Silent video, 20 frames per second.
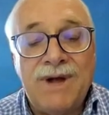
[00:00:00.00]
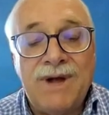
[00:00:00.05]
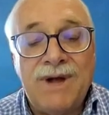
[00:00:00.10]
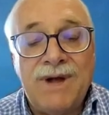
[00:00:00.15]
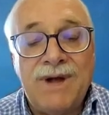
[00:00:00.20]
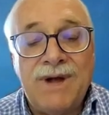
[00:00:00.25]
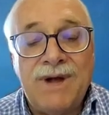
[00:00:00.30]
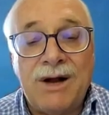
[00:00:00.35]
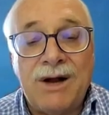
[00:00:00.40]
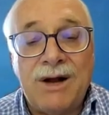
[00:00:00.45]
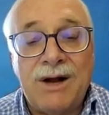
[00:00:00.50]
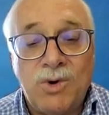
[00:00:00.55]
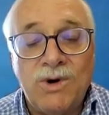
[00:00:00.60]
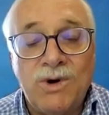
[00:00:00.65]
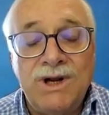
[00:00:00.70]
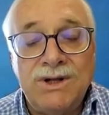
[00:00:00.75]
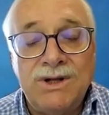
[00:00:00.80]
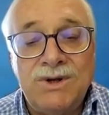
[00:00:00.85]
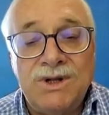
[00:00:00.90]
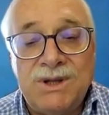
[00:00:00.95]
um,
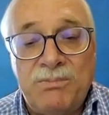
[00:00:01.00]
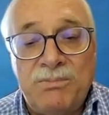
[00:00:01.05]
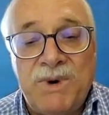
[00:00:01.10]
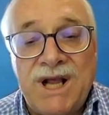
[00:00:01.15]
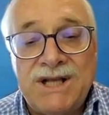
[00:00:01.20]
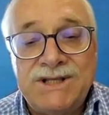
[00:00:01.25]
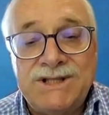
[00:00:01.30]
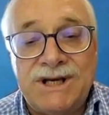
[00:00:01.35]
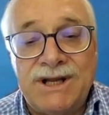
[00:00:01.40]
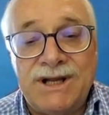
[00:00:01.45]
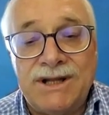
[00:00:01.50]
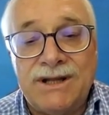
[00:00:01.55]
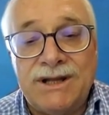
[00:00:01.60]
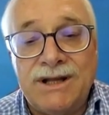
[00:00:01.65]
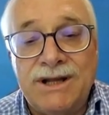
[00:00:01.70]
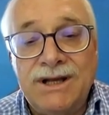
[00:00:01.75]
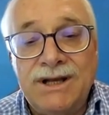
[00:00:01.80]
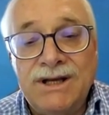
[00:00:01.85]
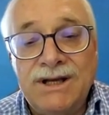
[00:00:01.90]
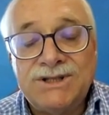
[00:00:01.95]
according to the president.
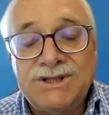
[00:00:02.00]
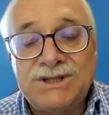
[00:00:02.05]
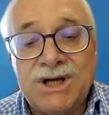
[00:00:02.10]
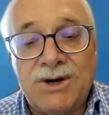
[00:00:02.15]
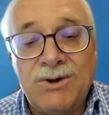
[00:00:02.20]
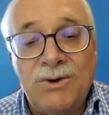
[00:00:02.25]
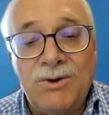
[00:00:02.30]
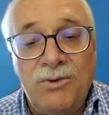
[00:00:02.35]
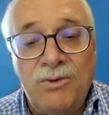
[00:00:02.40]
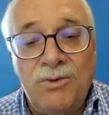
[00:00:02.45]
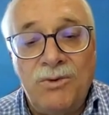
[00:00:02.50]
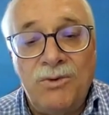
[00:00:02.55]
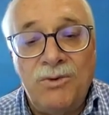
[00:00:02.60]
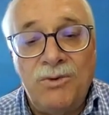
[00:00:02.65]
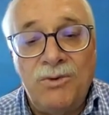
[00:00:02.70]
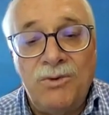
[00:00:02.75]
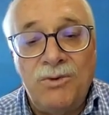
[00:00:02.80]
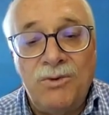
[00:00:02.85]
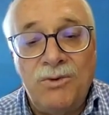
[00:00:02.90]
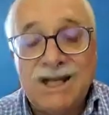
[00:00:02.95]
So we
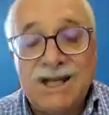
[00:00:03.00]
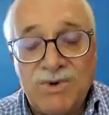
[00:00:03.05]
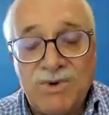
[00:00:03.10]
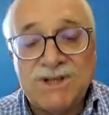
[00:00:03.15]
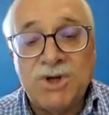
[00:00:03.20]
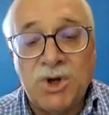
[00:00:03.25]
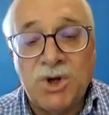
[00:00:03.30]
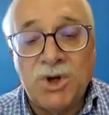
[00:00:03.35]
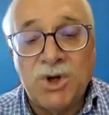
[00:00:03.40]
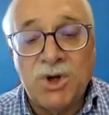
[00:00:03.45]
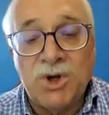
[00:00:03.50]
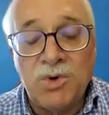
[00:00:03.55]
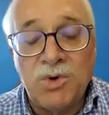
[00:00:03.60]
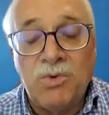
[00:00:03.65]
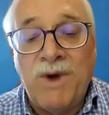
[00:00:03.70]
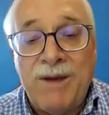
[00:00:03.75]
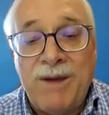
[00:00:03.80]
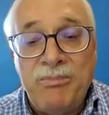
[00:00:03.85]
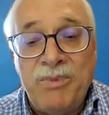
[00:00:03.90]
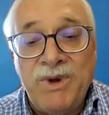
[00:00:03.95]
say, yes, it was
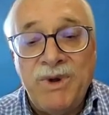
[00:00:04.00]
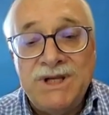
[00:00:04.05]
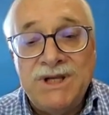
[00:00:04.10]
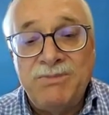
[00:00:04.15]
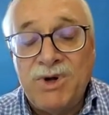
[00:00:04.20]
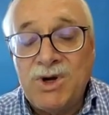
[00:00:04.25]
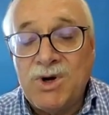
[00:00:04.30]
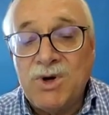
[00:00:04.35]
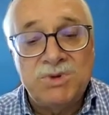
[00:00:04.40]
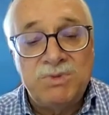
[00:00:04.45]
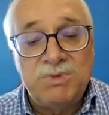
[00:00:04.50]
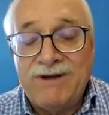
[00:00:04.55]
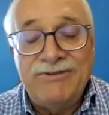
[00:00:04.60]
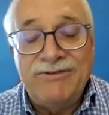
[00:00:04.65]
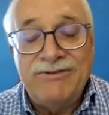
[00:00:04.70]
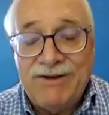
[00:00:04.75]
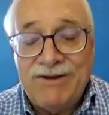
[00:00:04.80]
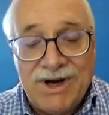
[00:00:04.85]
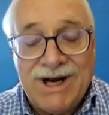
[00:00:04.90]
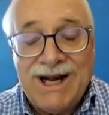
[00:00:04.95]
not weapons because we
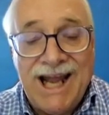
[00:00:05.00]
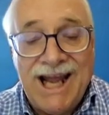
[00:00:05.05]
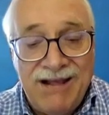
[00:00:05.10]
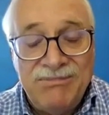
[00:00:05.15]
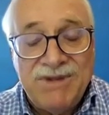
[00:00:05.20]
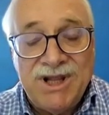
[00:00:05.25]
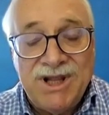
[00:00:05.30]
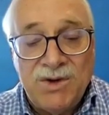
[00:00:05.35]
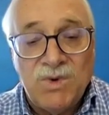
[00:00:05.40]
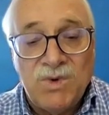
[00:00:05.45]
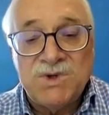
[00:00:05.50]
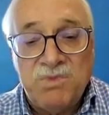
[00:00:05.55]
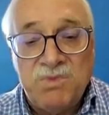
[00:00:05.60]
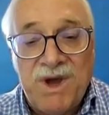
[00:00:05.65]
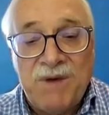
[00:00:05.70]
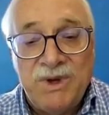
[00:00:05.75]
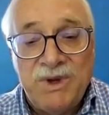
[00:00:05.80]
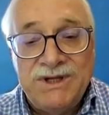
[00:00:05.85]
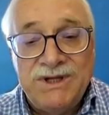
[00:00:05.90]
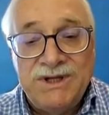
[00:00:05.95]
have never claimed it was
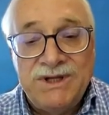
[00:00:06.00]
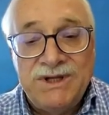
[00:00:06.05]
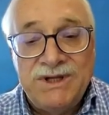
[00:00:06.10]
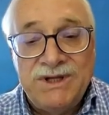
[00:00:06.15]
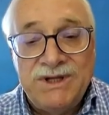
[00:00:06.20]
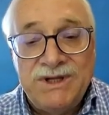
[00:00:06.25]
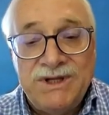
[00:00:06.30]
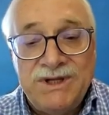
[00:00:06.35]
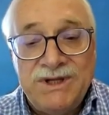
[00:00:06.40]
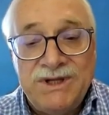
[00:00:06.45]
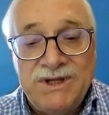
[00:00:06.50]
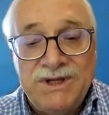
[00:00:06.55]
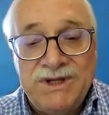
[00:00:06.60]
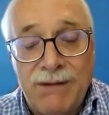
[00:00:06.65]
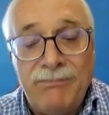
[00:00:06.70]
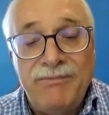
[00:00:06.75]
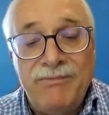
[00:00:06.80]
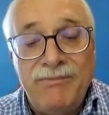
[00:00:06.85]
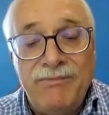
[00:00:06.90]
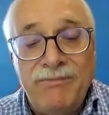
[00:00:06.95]
weapons
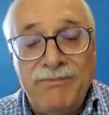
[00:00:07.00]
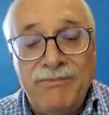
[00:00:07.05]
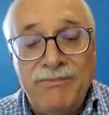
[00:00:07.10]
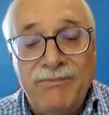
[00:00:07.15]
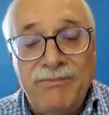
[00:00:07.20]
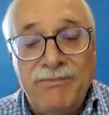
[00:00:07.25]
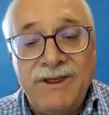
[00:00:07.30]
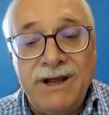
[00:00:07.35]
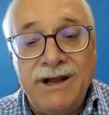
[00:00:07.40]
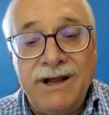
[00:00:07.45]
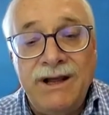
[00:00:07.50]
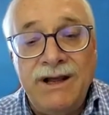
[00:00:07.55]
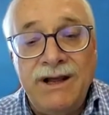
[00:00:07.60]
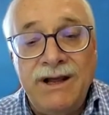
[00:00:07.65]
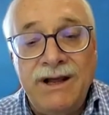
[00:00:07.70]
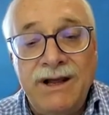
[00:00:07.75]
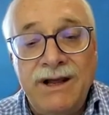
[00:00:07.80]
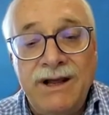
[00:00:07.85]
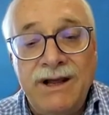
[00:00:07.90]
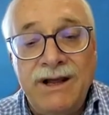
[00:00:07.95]
but it was something,
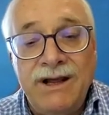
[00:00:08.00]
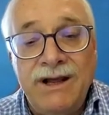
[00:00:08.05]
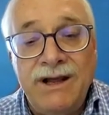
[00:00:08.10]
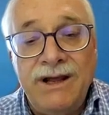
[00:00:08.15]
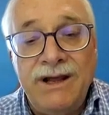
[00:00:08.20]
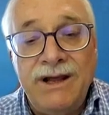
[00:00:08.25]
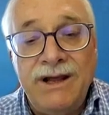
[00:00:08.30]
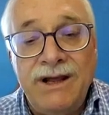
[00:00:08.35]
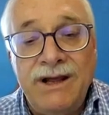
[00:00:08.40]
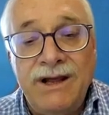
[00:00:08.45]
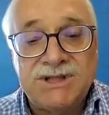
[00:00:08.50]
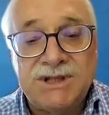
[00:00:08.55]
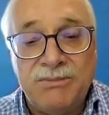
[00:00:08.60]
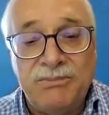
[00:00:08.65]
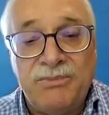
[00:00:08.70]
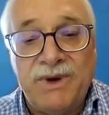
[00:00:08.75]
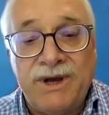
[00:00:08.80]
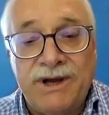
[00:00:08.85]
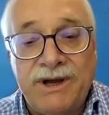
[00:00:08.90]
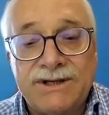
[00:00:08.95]
and it was not
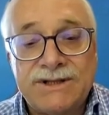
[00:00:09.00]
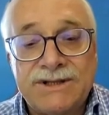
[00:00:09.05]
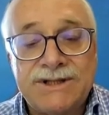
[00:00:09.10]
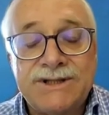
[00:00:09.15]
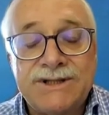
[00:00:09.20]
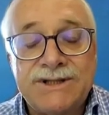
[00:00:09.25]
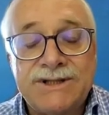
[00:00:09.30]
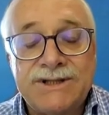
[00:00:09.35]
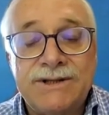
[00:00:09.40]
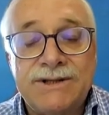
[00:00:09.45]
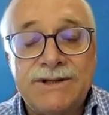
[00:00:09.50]
apples and pears.